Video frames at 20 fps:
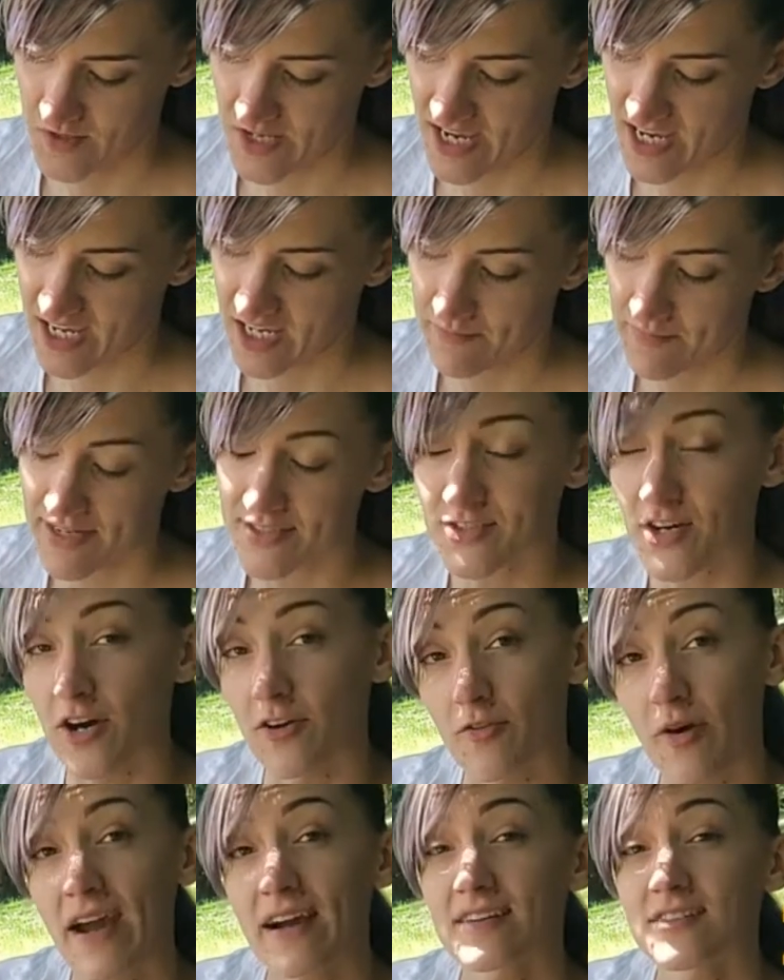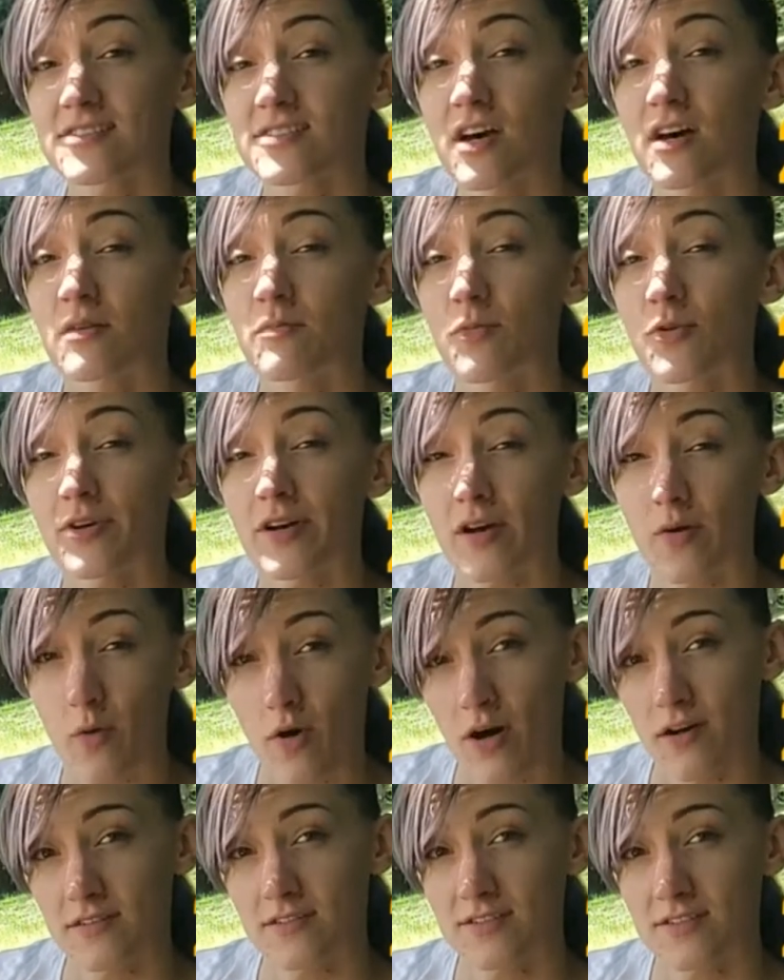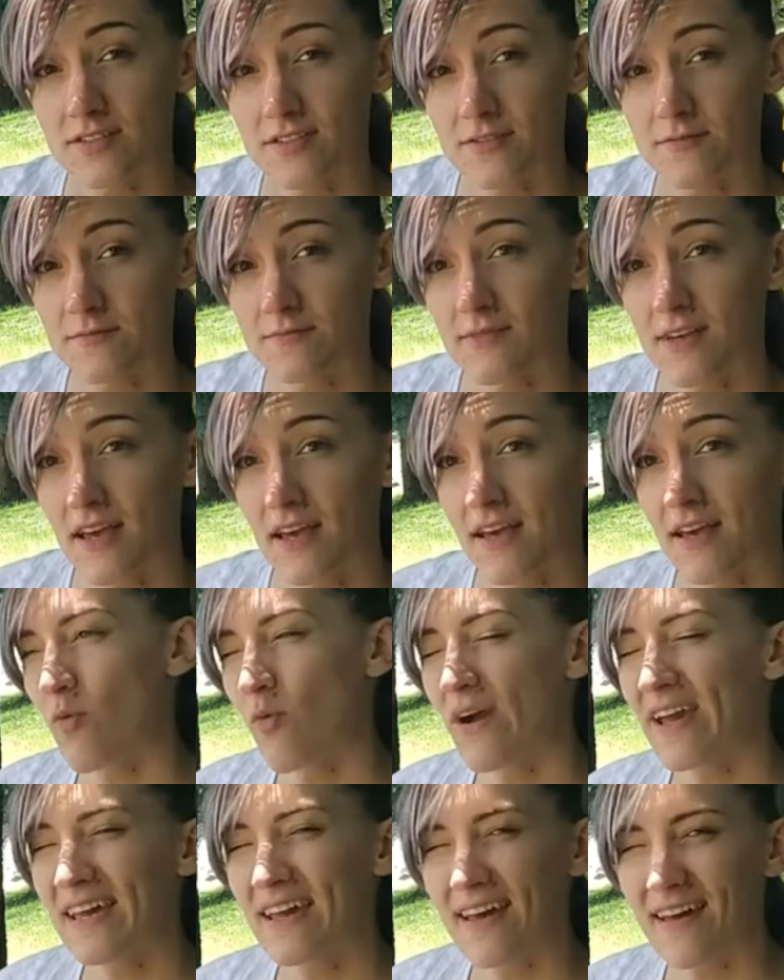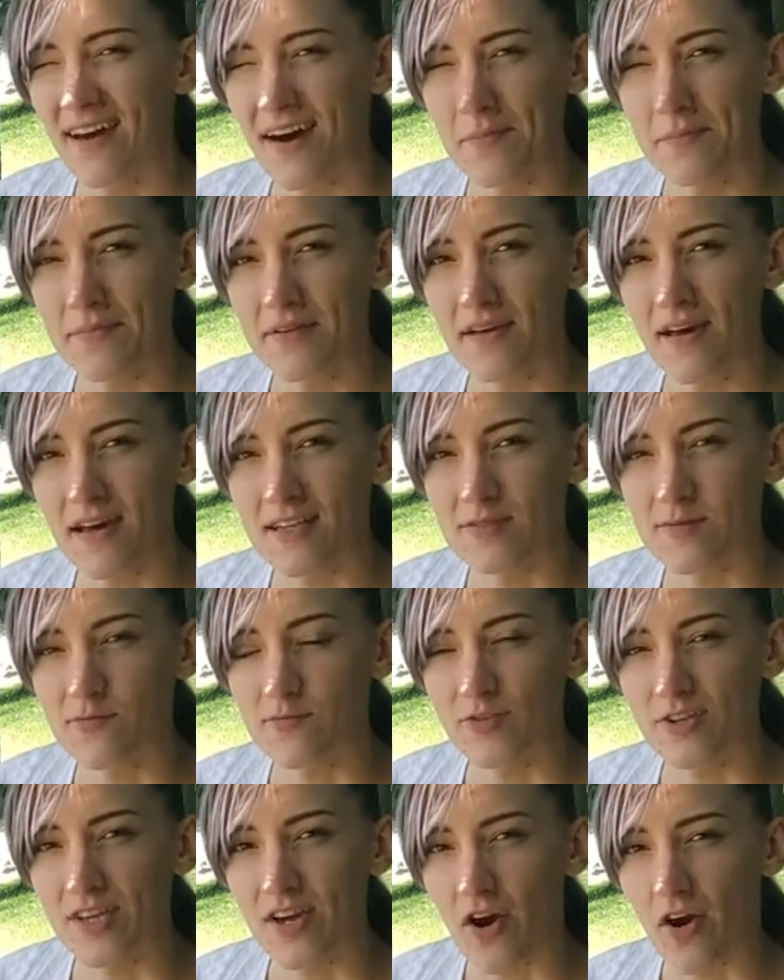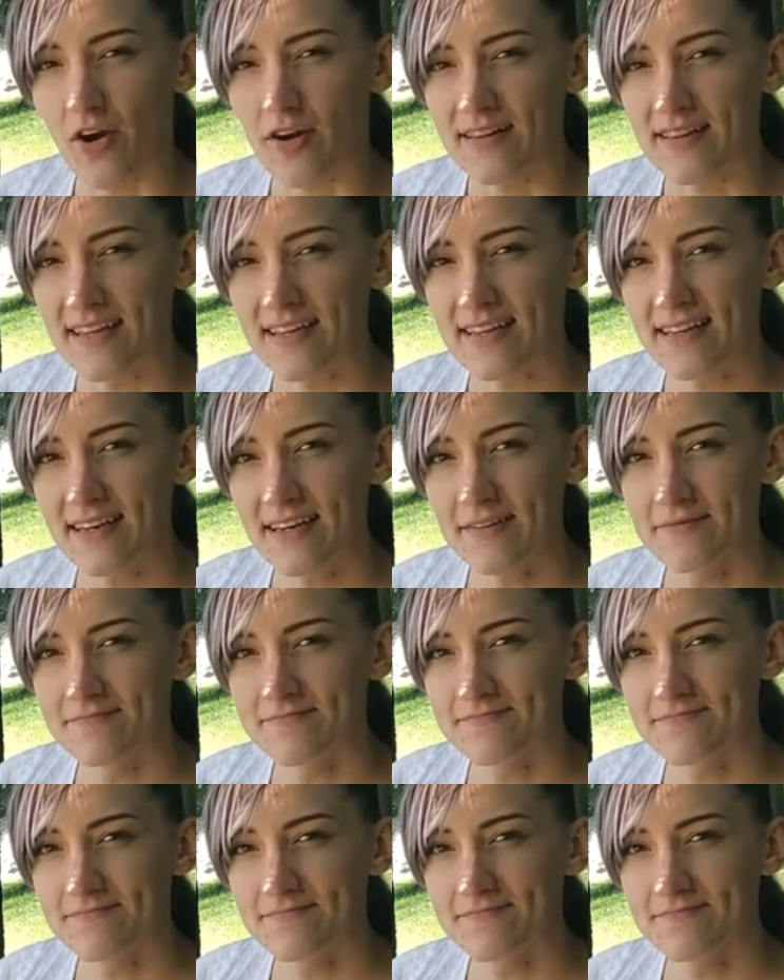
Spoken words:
Taking my dog Rex on morning walks. Waking up has been really hard lately.